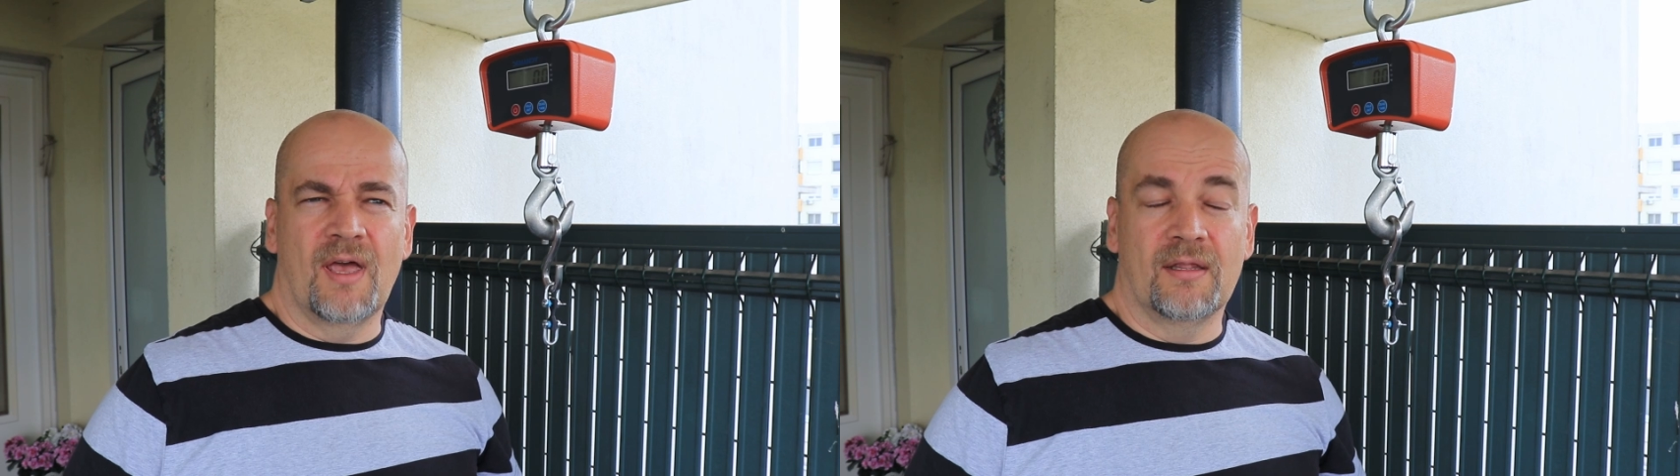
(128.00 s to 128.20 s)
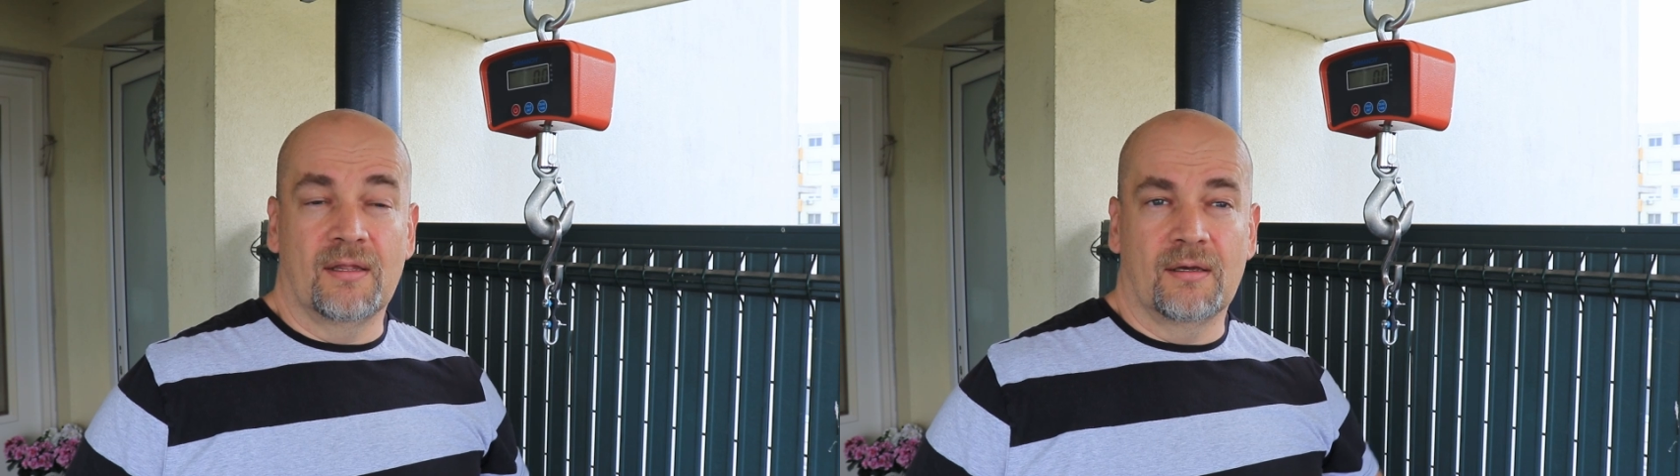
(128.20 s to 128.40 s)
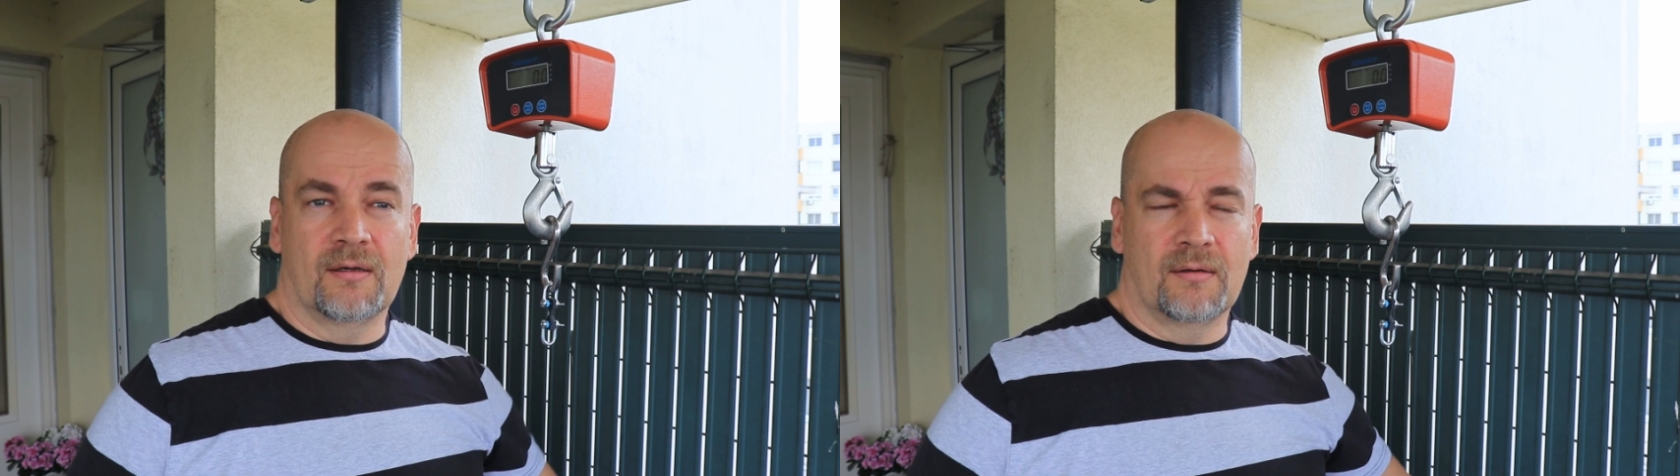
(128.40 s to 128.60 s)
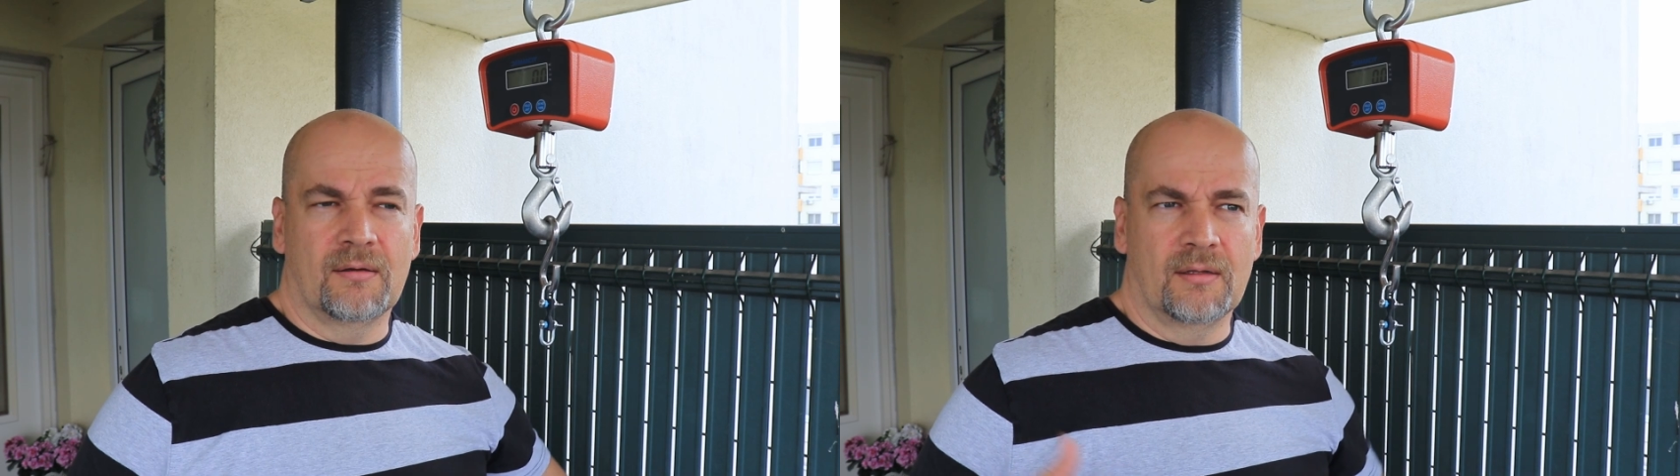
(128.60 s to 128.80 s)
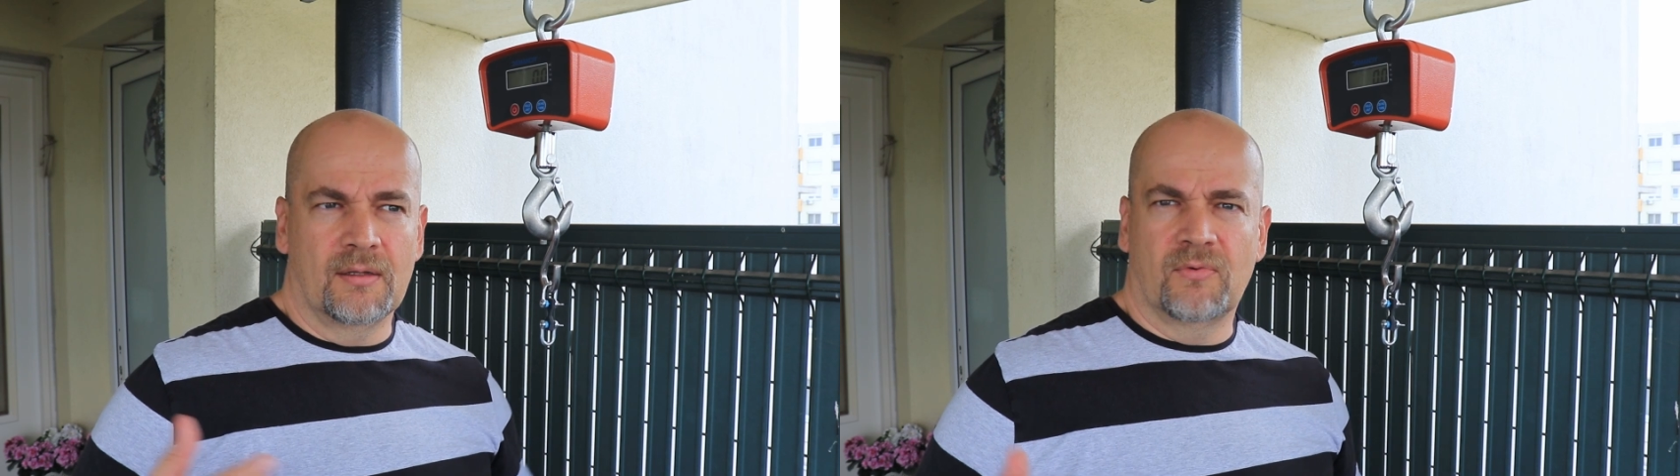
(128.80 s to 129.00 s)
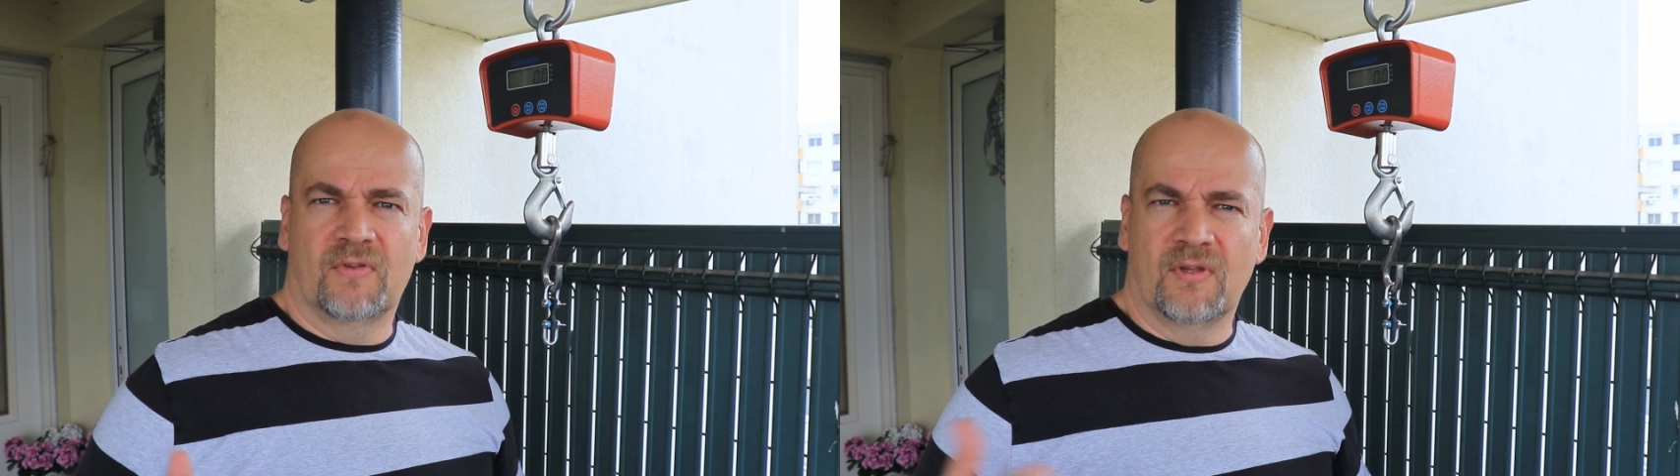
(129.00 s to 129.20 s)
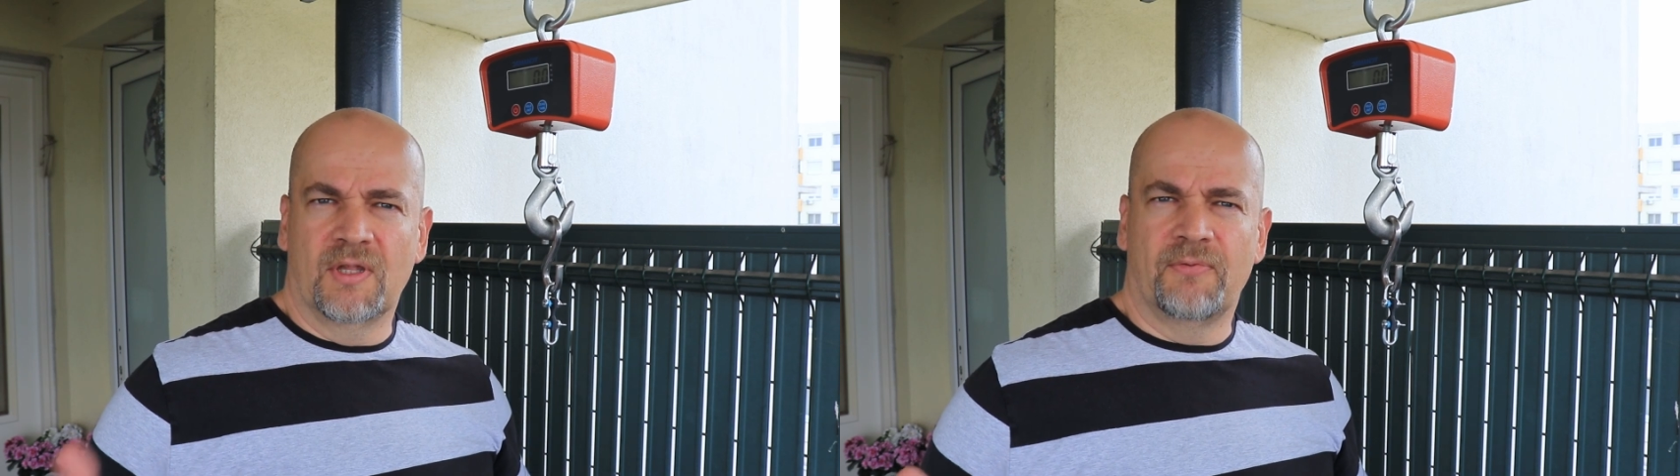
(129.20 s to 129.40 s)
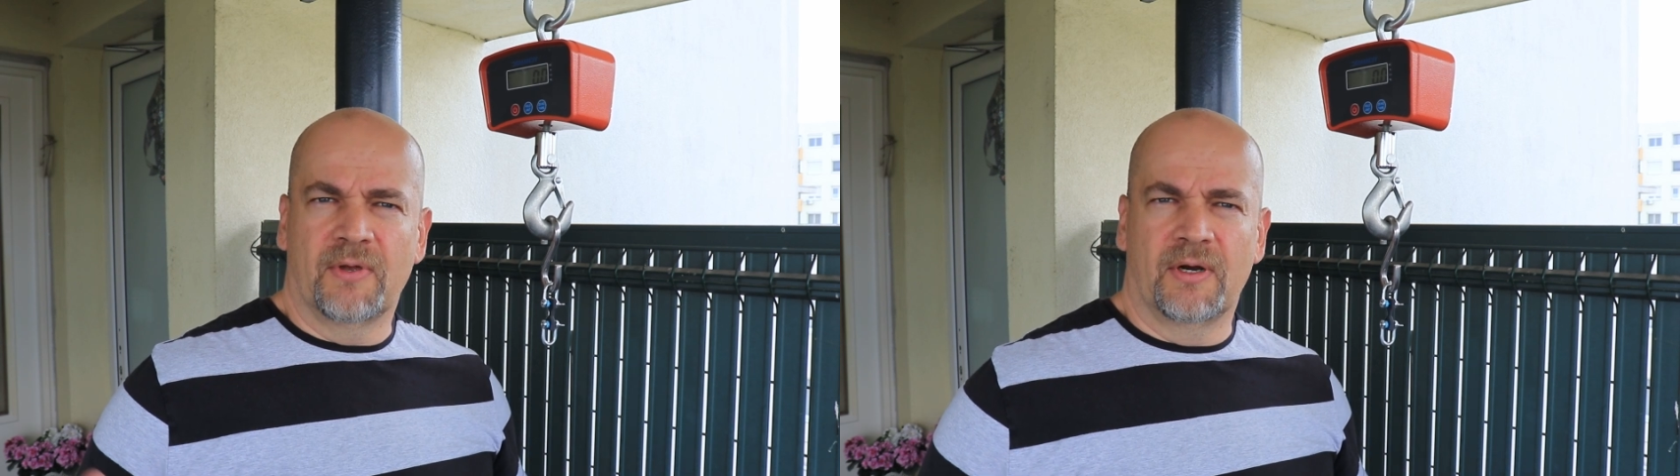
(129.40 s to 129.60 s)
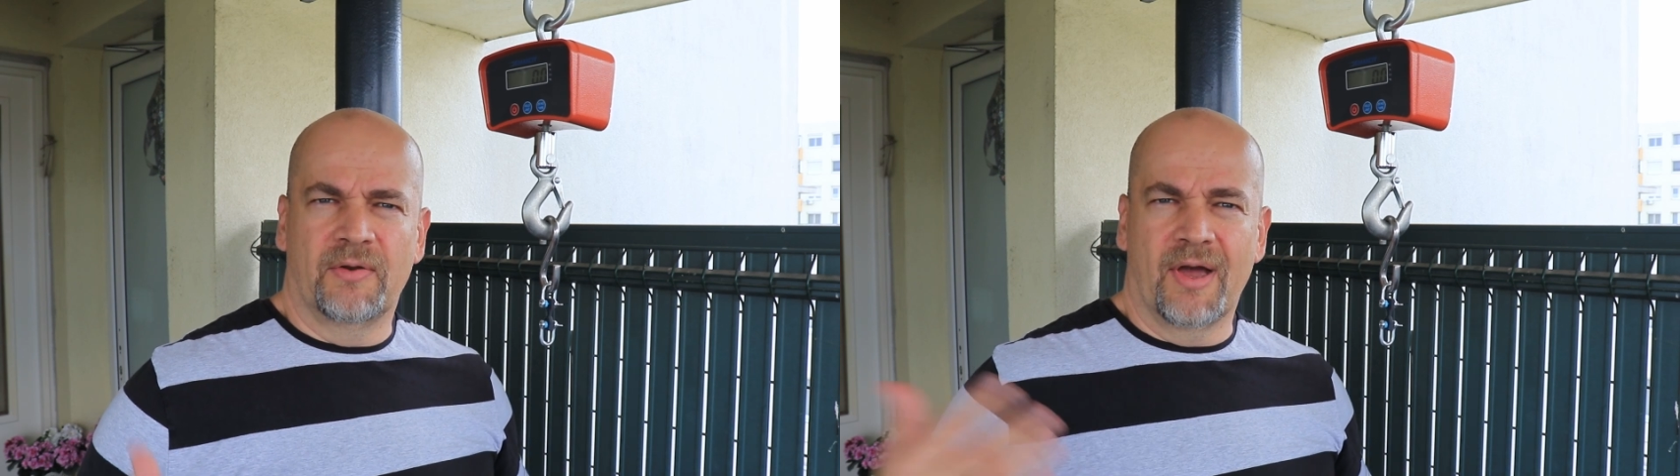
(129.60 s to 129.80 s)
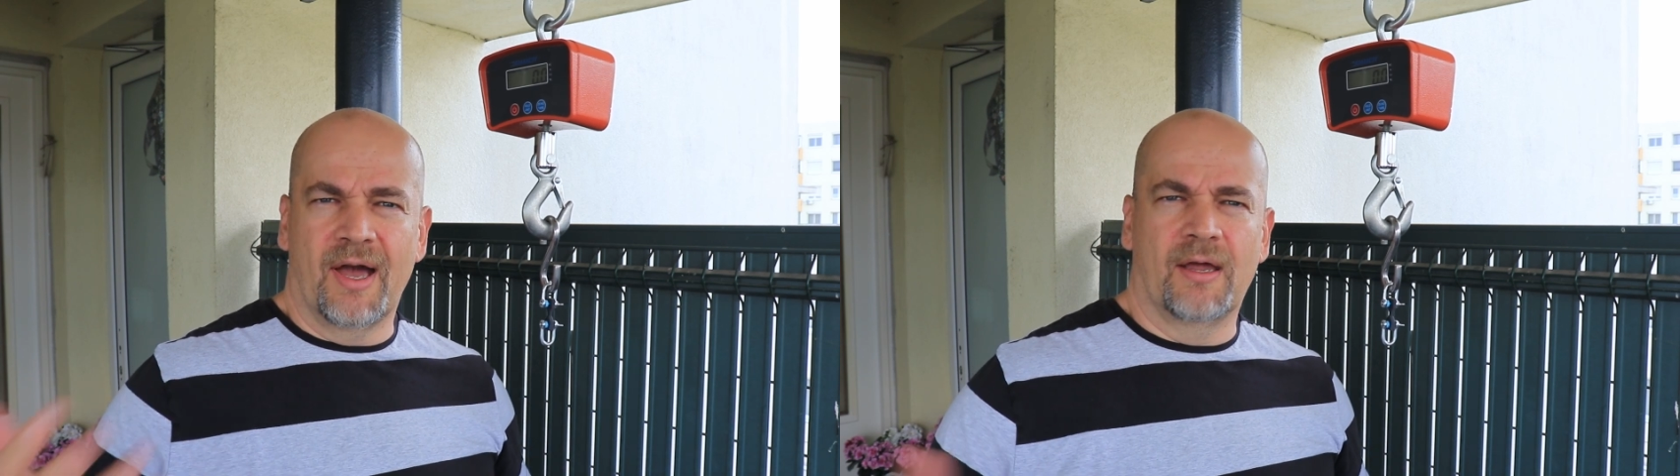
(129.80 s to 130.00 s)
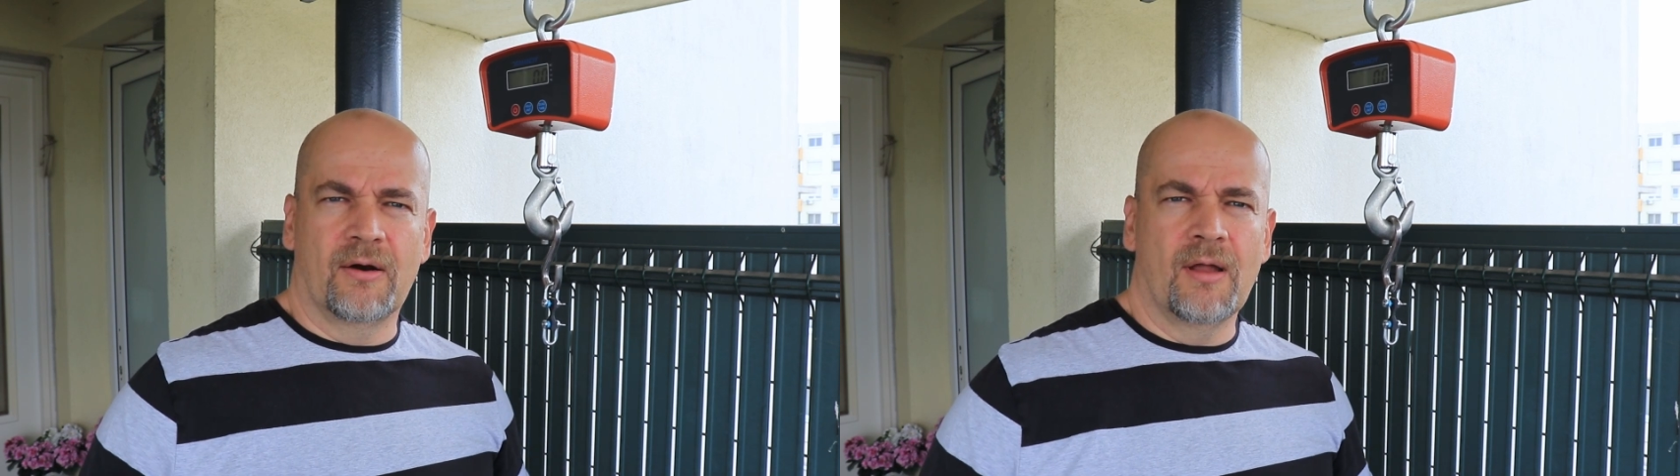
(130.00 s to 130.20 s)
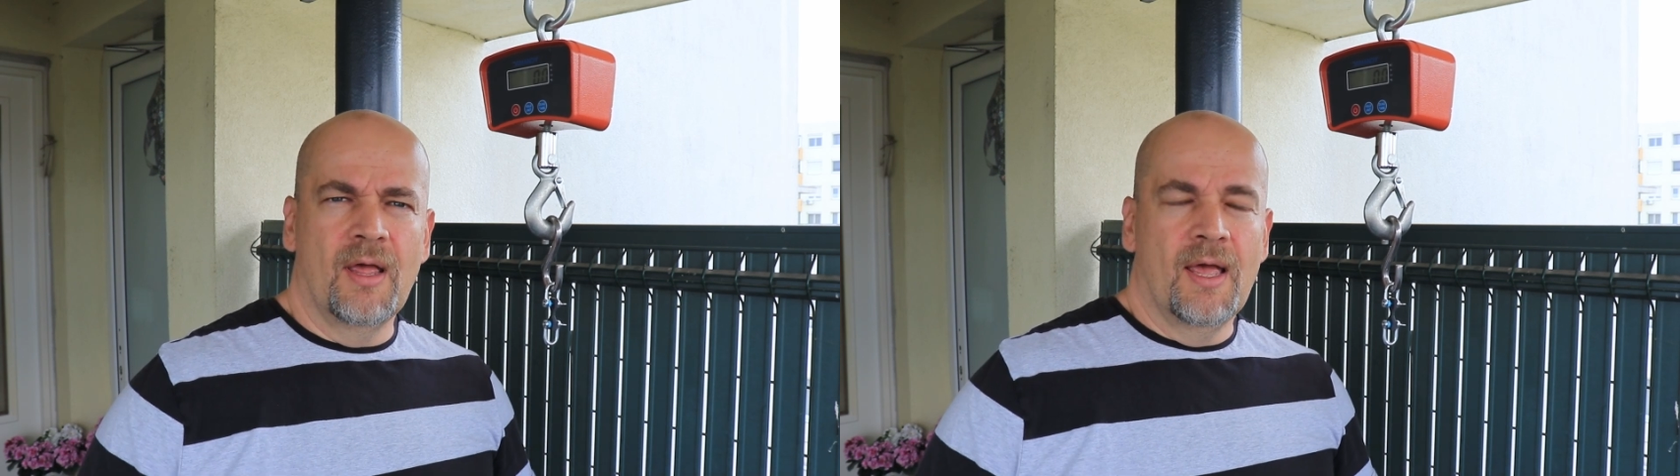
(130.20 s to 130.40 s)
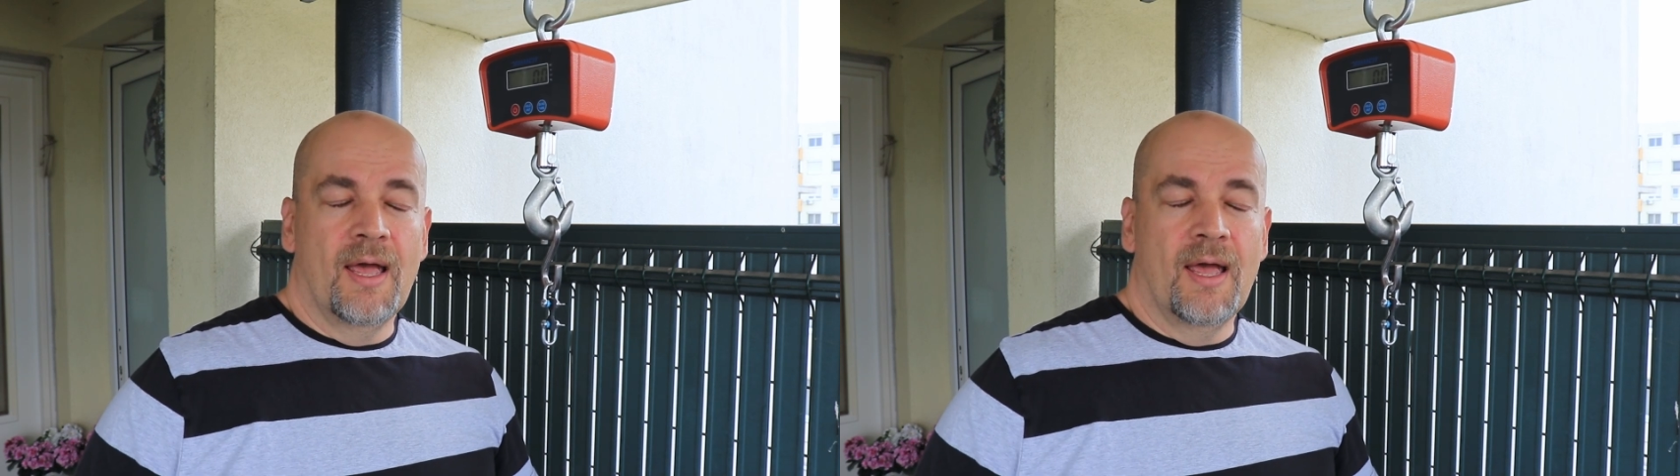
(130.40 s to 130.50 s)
and uh, it was significantly higher